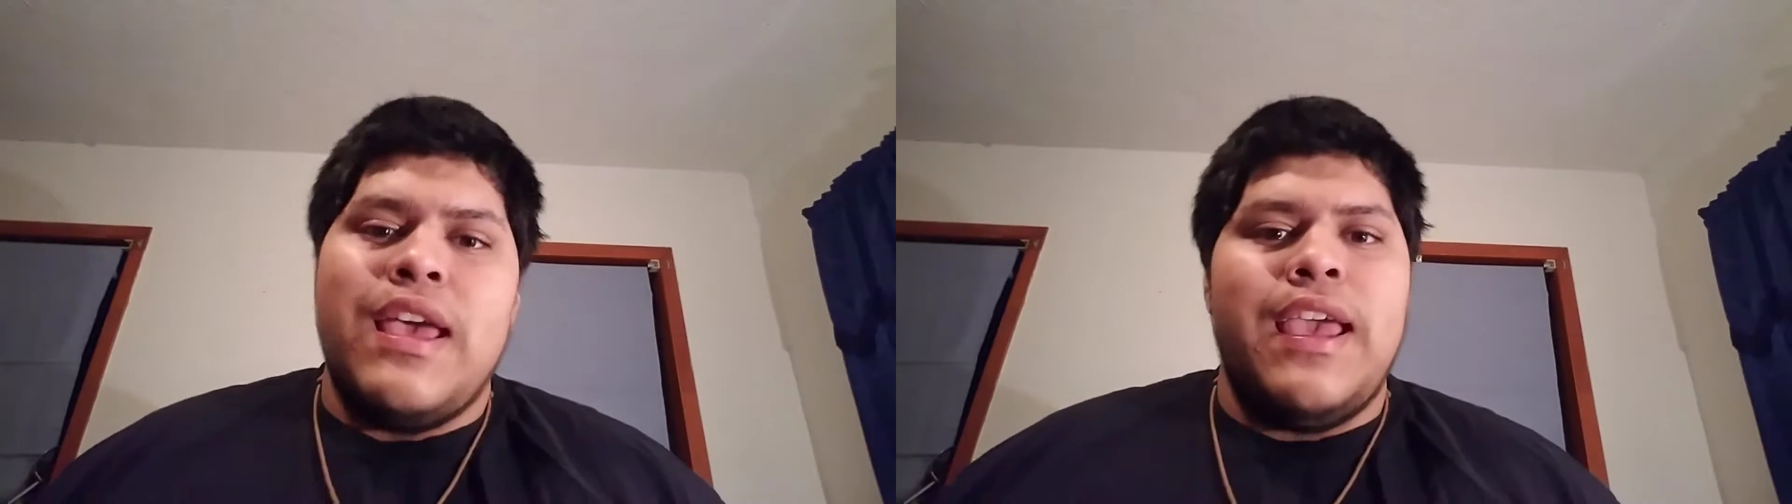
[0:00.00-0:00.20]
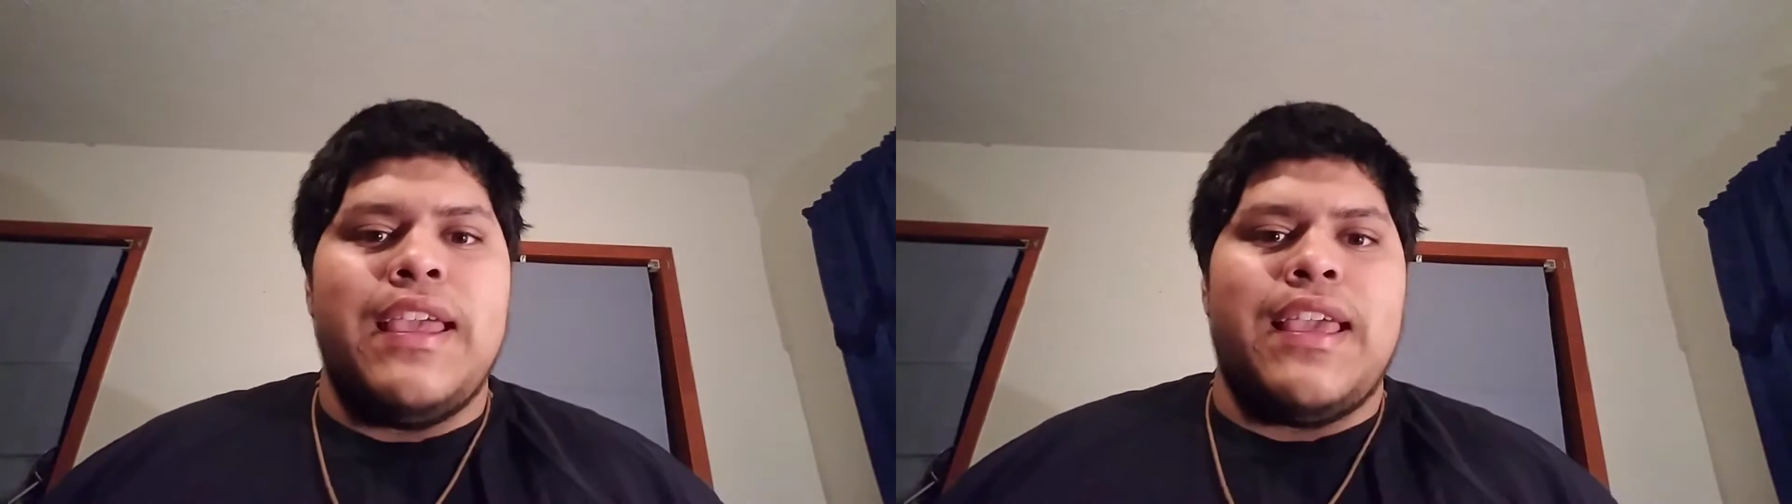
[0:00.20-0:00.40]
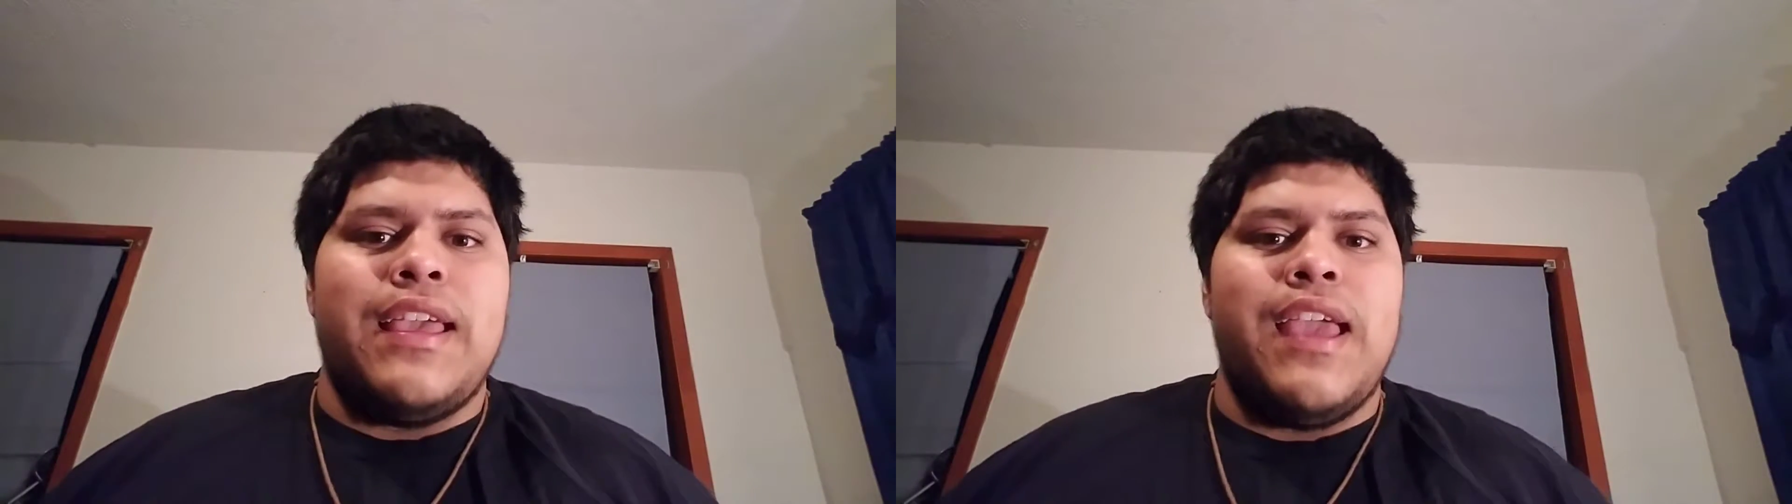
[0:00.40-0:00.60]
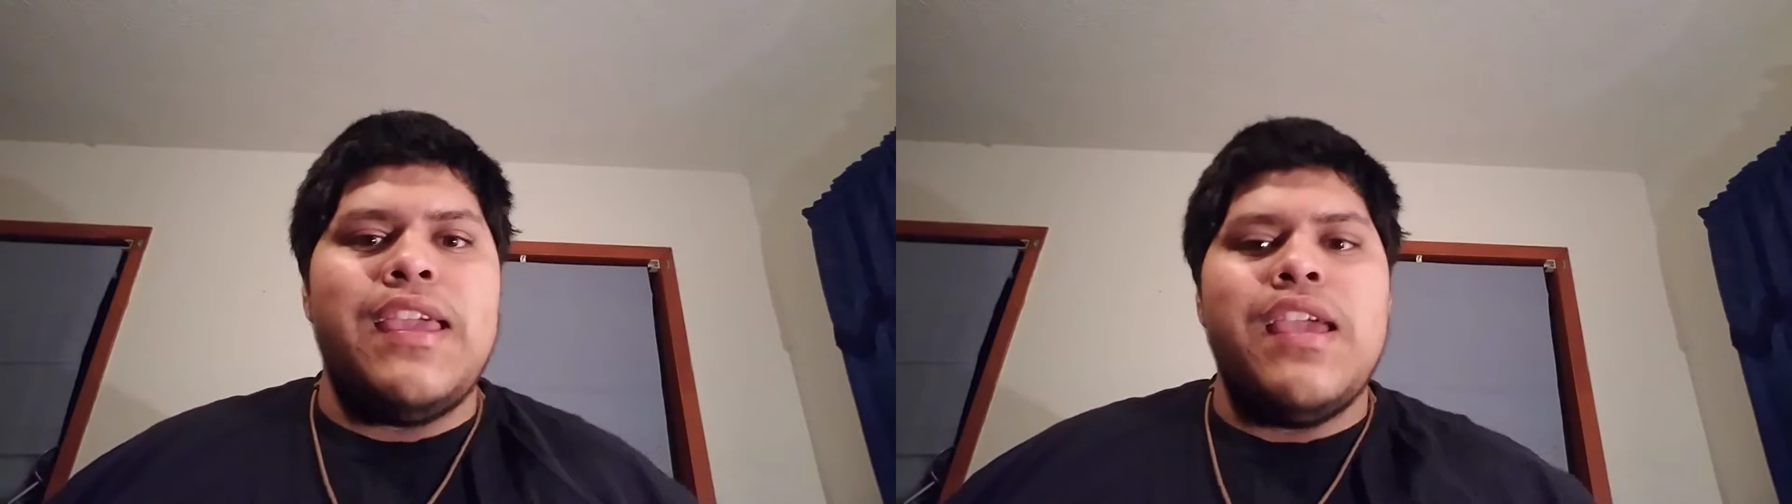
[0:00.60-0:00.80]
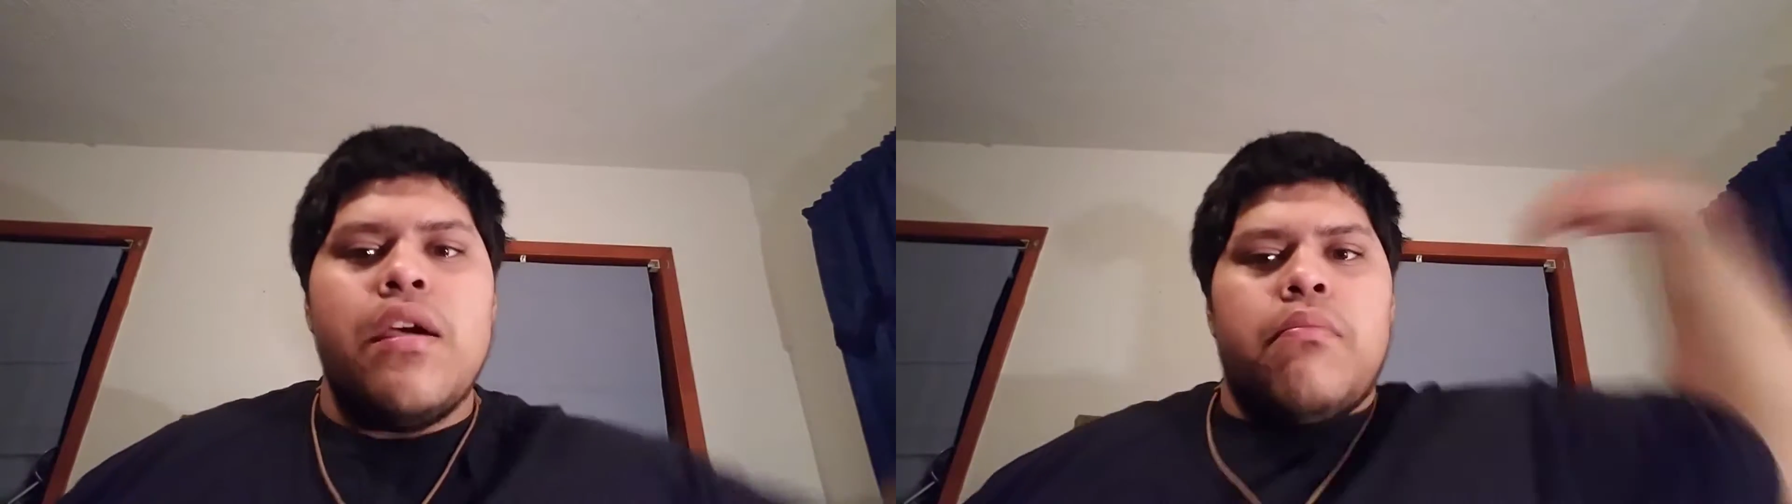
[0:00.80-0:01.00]

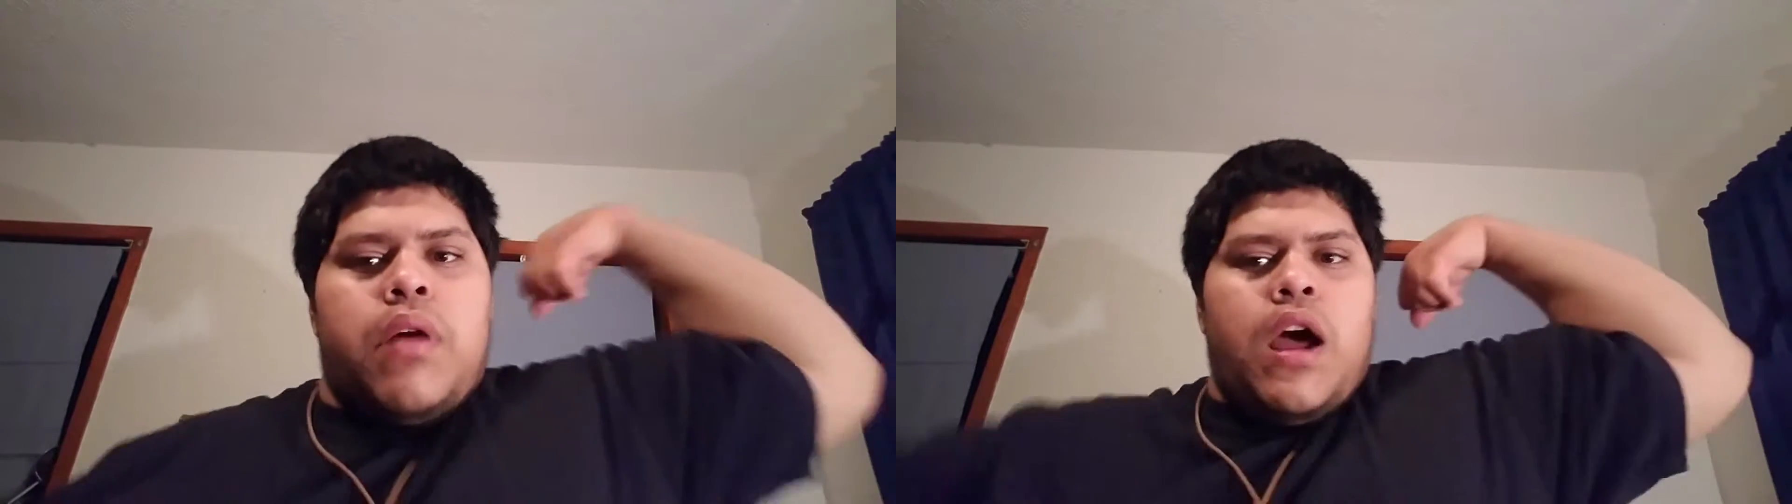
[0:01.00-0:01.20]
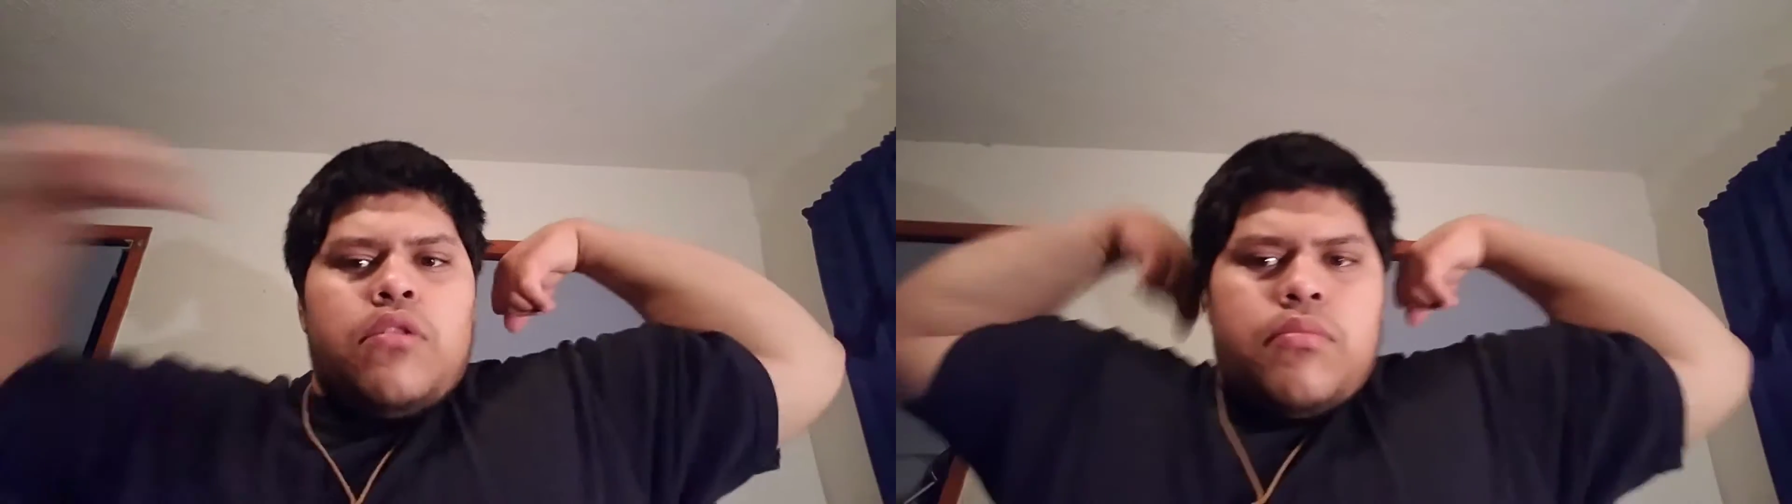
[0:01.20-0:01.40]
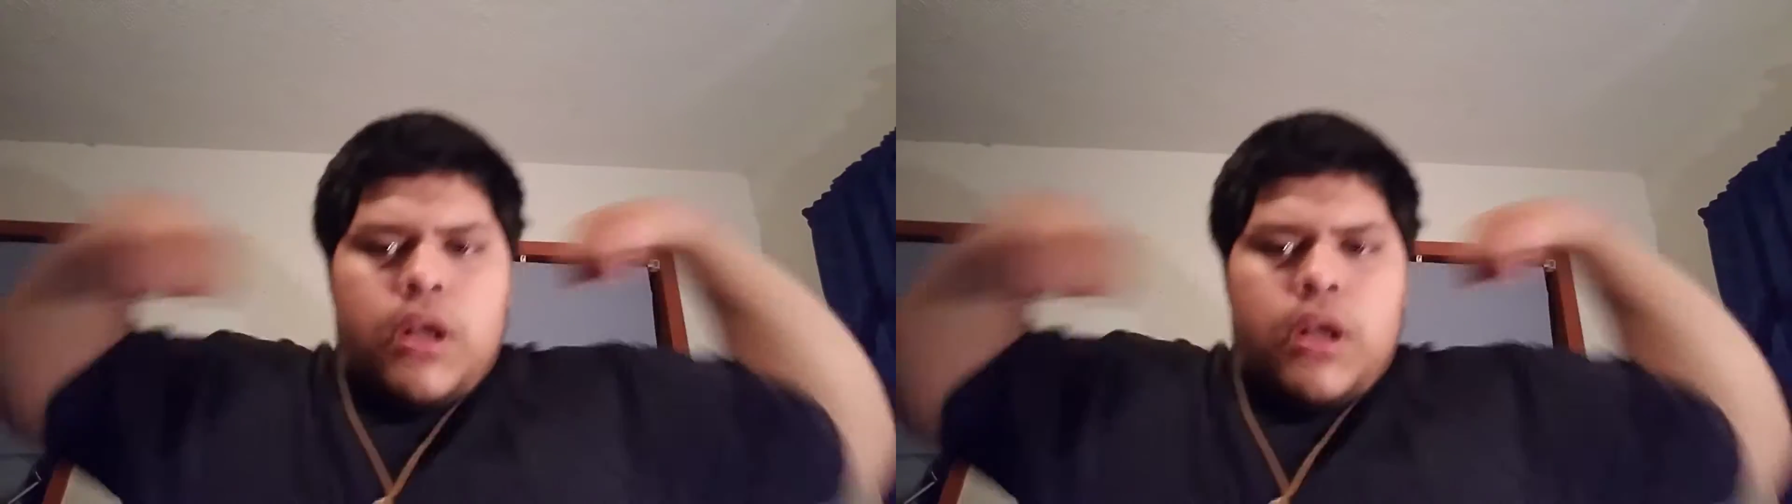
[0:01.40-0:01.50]
aka Brown